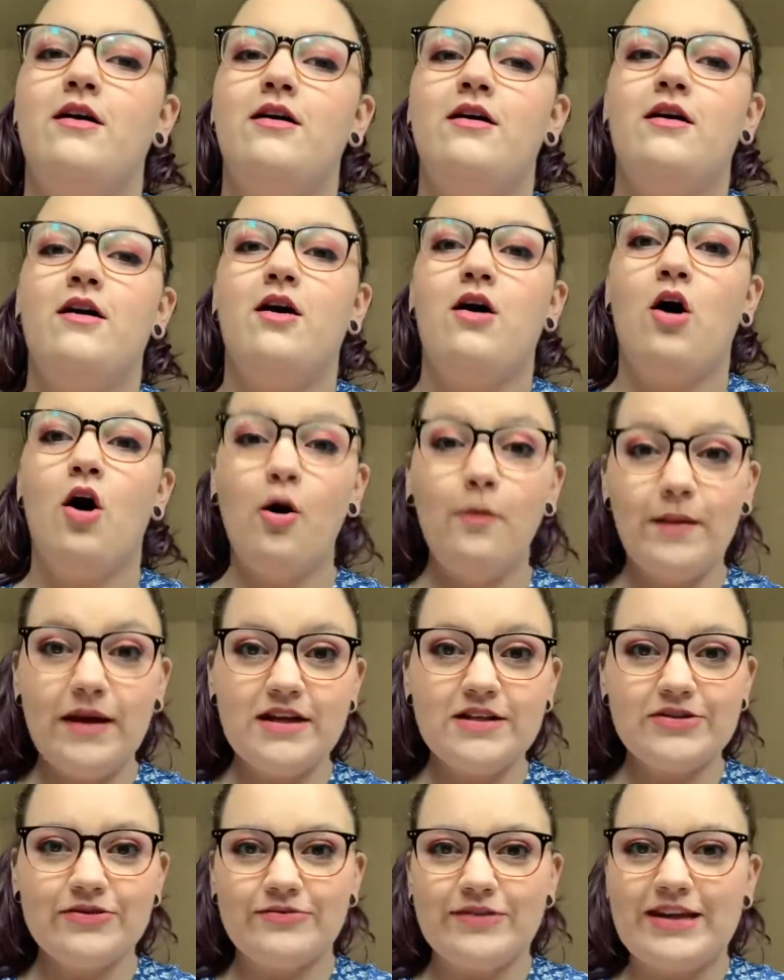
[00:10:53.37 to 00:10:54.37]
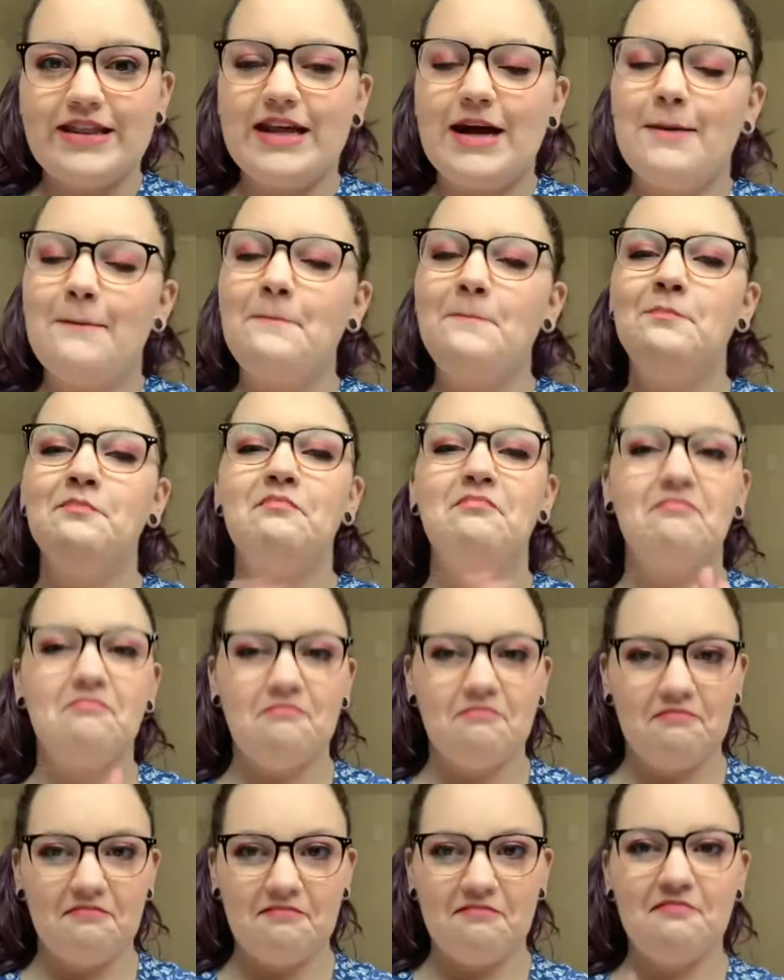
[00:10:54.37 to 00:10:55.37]
hoping to read them,
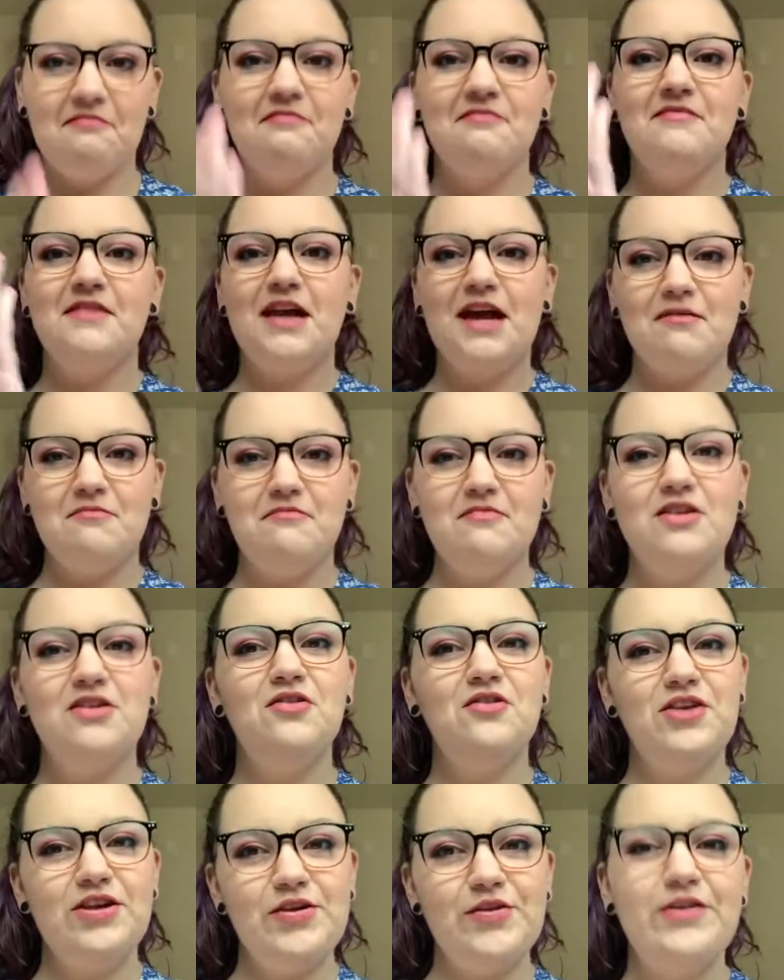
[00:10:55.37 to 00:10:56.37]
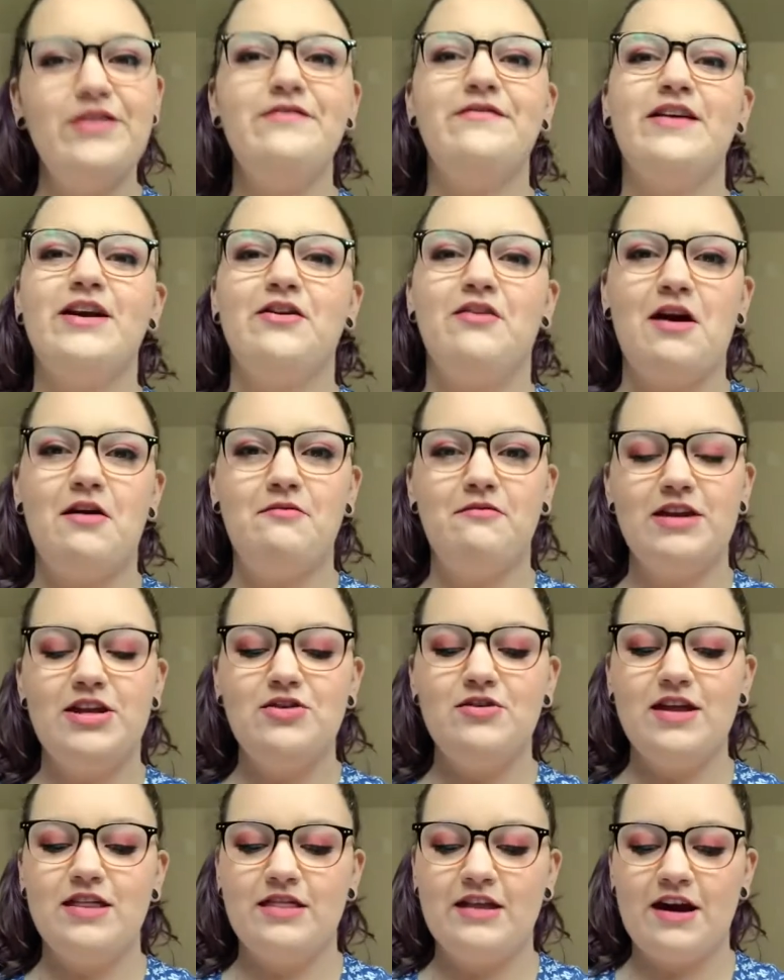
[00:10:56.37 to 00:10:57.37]
you can figure out when you
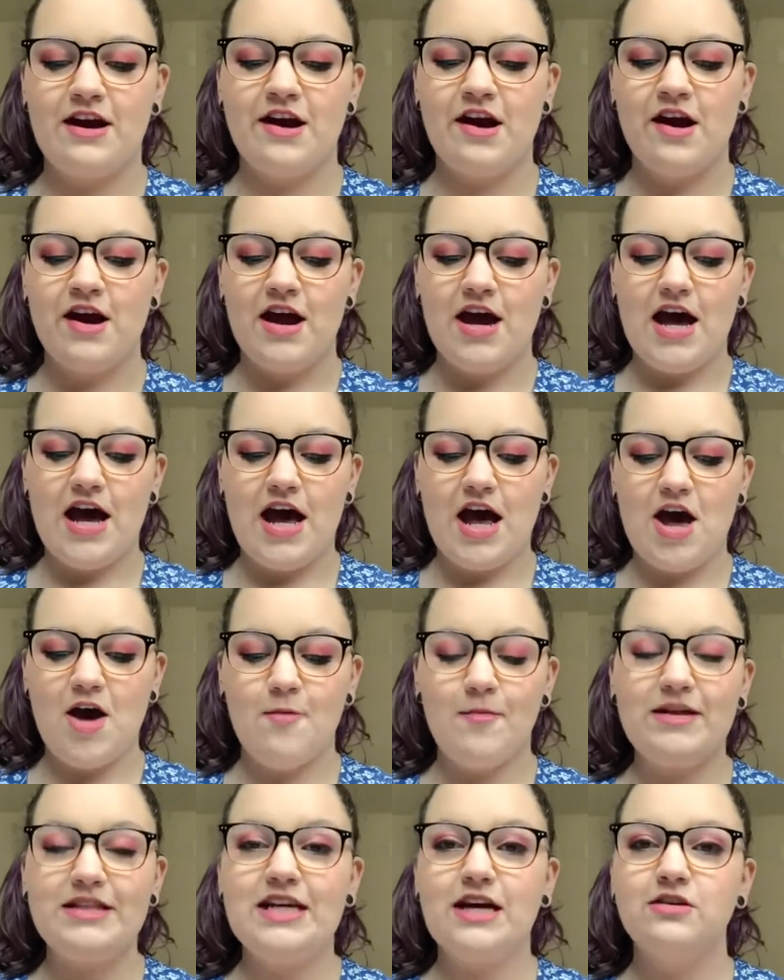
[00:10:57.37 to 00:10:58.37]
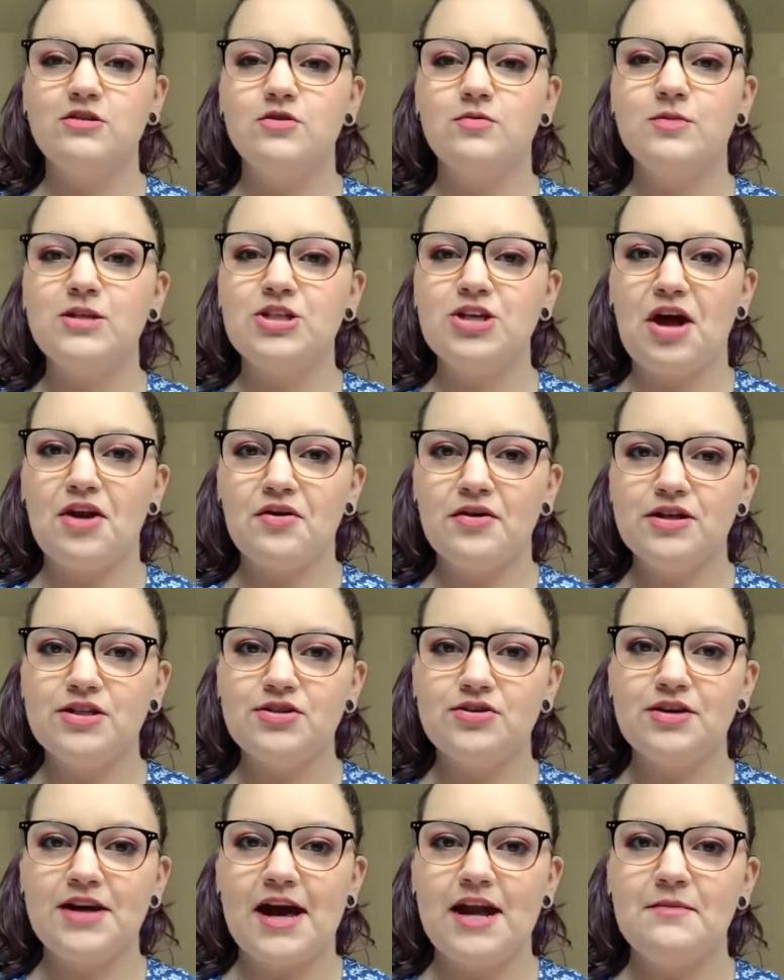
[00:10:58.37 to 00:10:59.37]
get there. Tales from the
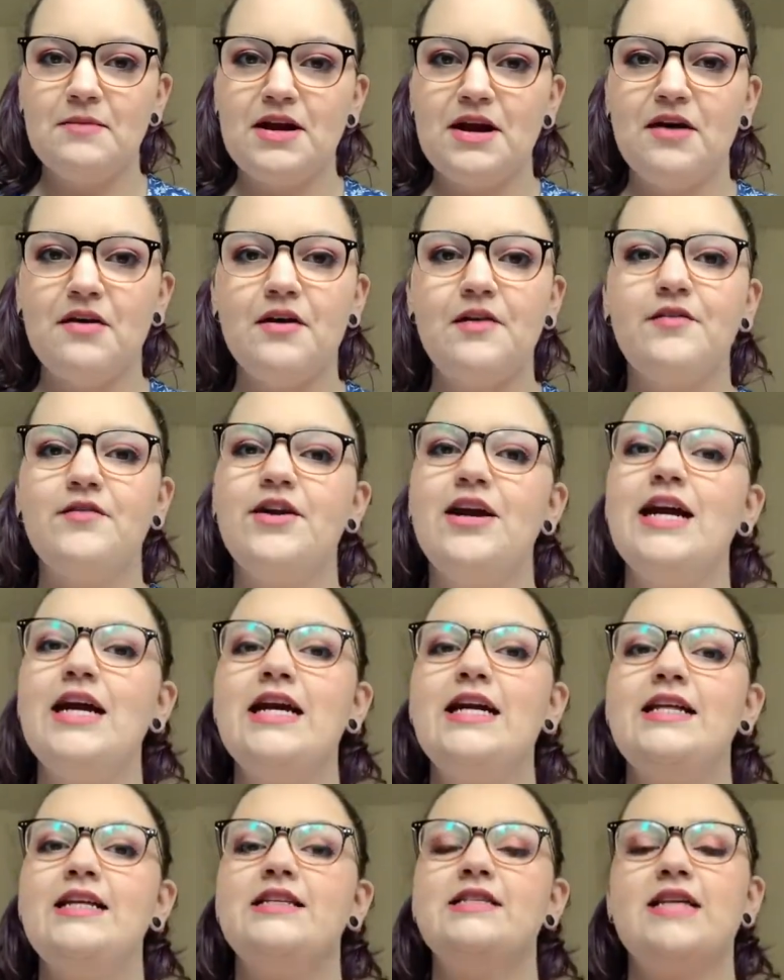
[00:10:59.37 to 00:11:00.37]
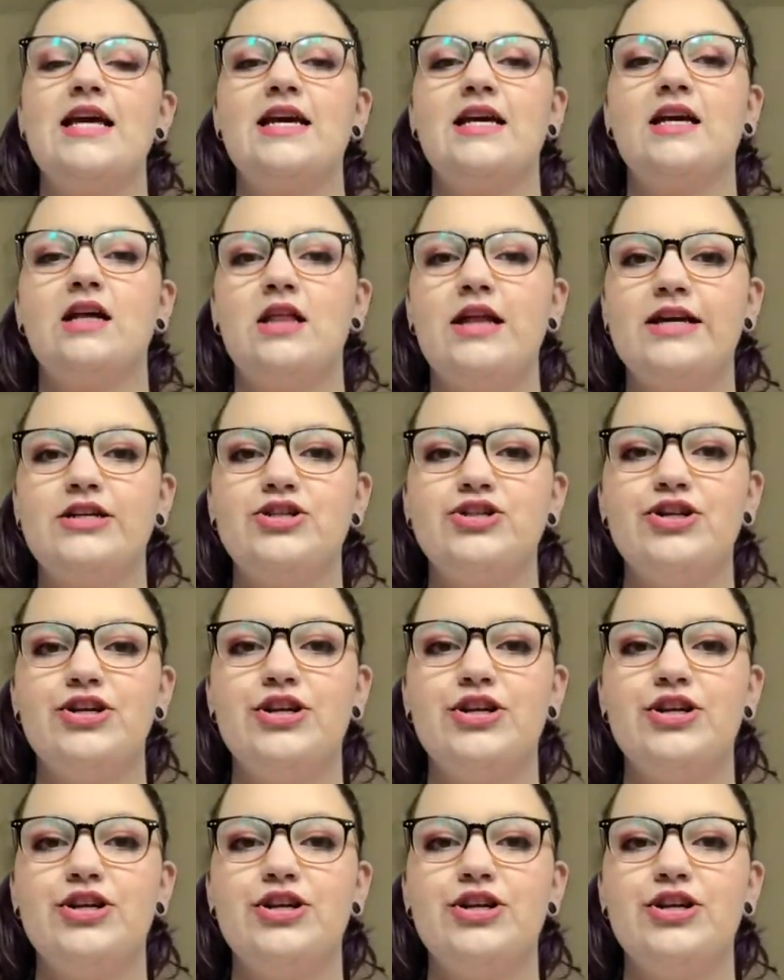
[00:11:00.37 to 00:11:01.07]
Shadowhunter Academy, however, is a collection